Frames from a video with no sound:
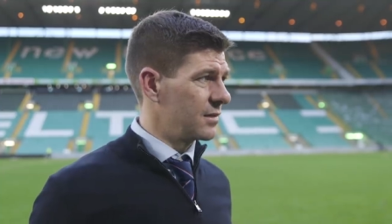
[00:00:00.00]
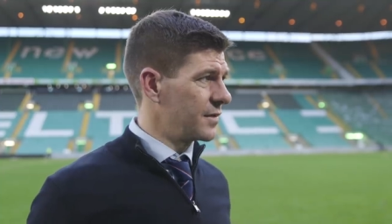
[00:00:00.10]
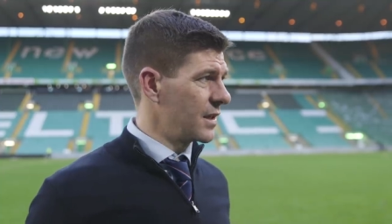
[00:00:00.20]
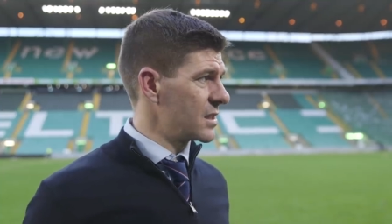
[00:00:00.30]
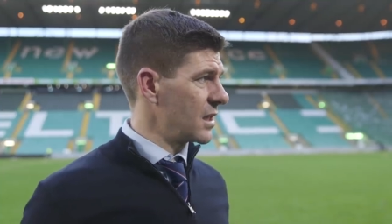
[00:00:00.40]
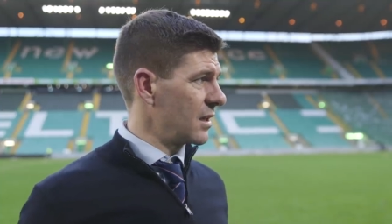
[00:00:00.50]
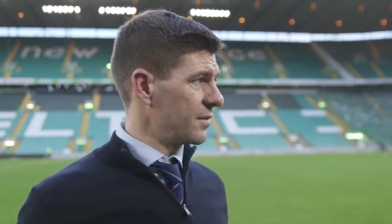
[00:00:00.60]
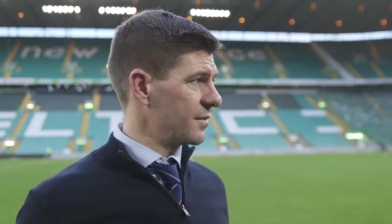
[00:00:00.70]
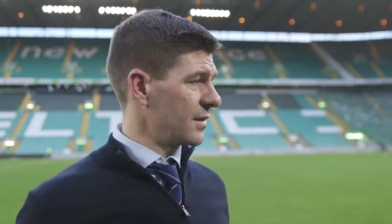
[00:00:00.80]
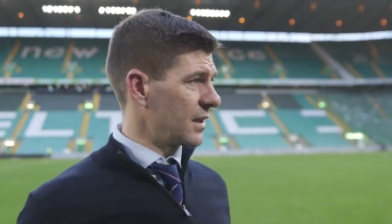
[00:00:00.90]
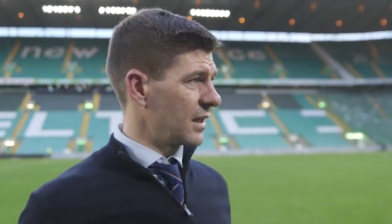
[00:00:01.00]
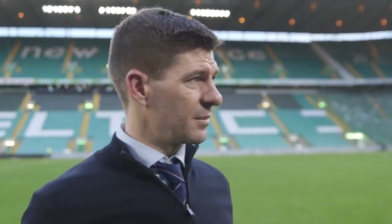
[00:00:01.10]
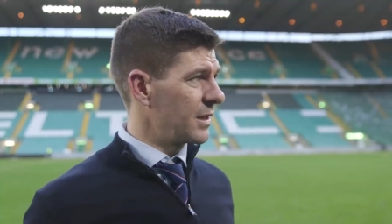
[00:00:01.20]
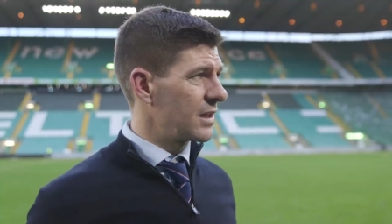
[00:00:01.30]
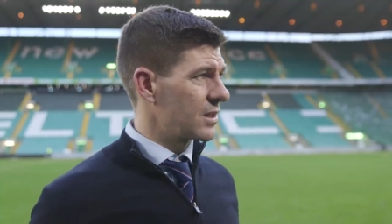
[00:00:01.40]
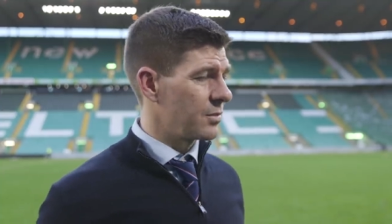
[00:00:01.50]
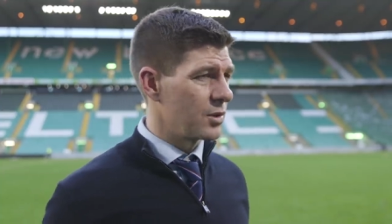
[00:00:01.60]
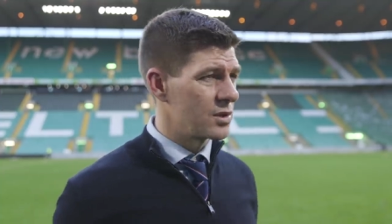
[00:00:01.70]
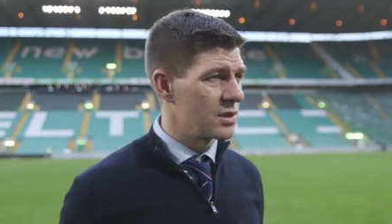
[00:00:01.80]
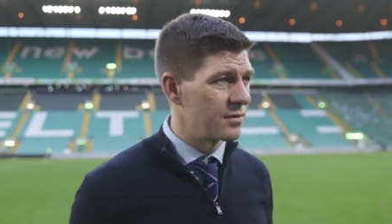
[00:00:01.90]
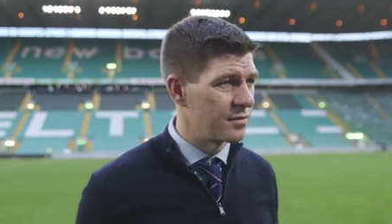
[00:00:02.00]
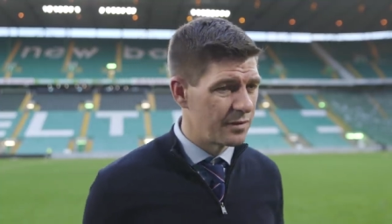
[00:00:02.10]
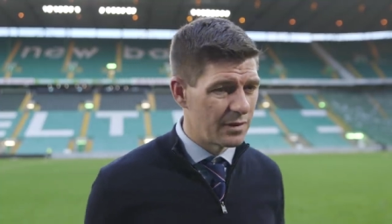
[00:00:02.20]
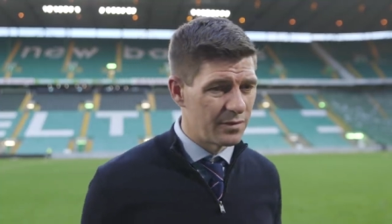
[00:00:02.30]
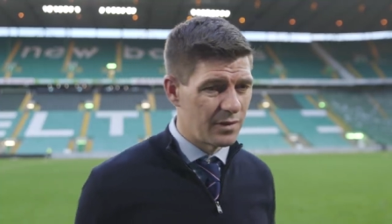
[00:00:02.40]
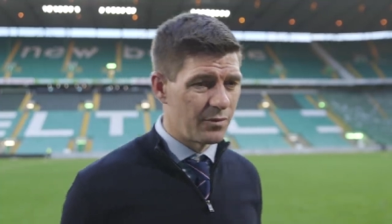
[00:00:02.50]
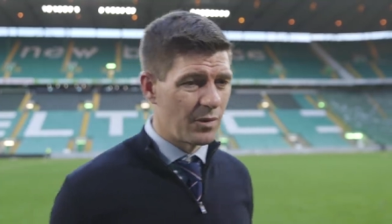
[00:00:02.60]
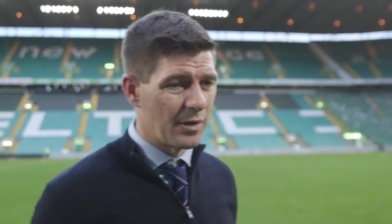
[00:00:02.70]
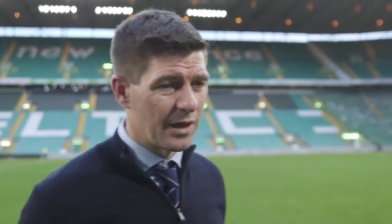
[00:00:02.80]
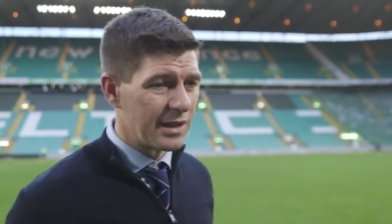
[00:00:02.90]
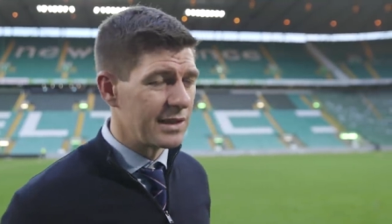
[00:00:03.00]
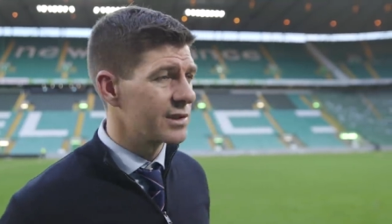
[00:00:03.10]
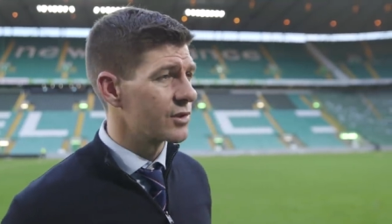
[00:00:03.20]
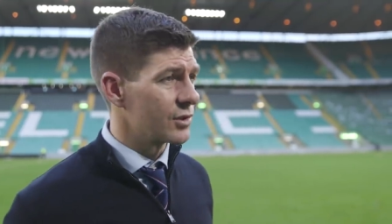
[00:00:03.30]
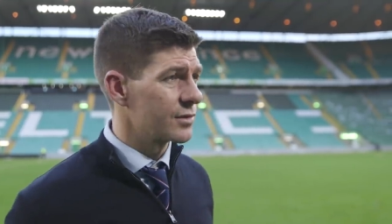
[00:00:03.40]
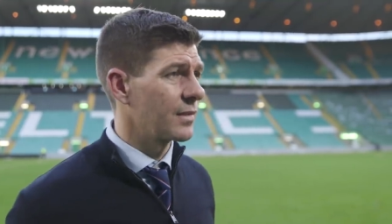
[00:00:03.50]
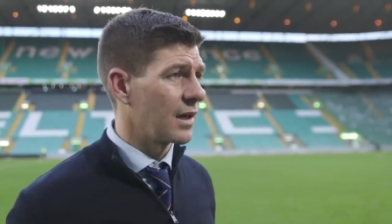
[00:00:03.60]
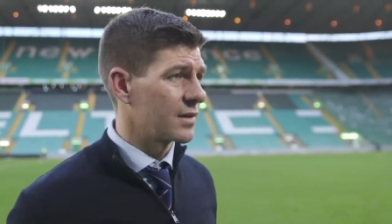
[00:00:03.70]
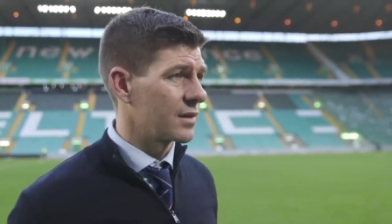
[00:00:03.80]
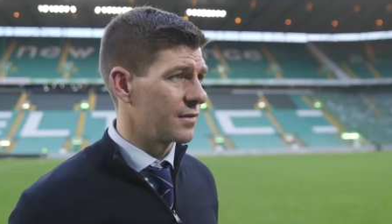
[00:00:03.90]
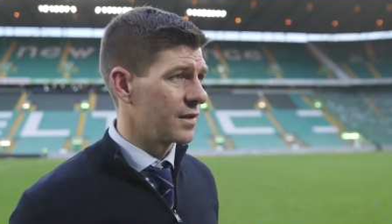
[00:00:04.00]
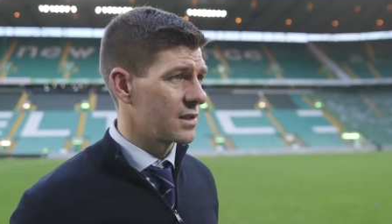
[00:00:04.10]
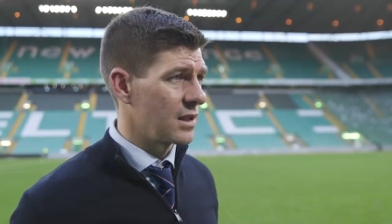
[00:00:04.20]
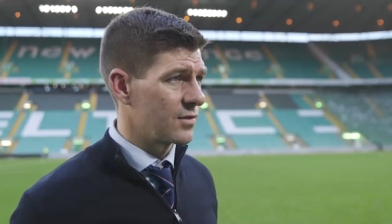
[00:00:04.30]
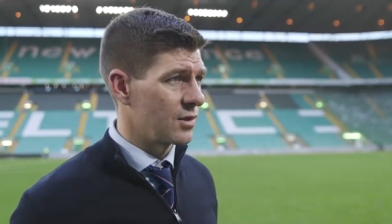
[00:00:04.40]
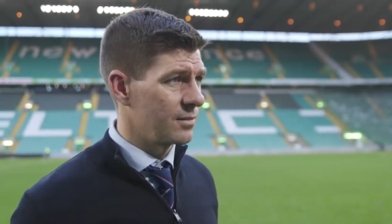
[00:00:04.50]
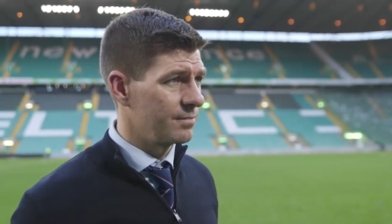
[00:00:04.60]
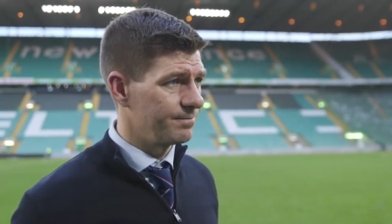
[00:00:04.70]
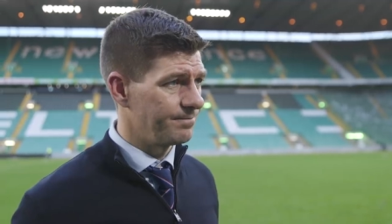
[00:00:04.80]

First half, I'd have been disappointed if we weren't at least drawn after the first half showing.